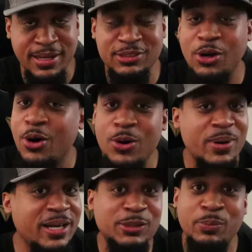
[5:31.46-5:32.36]
It's
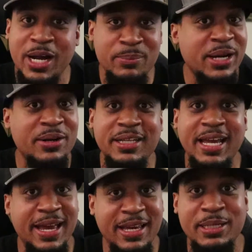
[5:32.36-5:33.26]
always
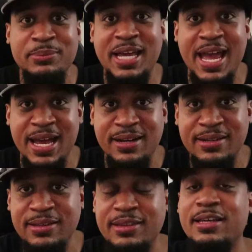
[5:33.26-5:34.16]
primarily aimed at
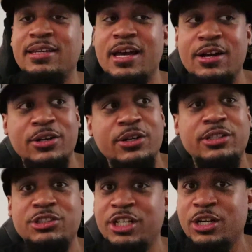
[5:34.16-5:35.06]
the
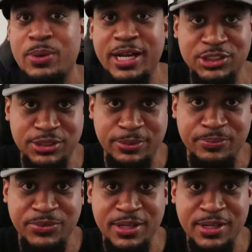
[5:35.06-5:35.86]
younger generation.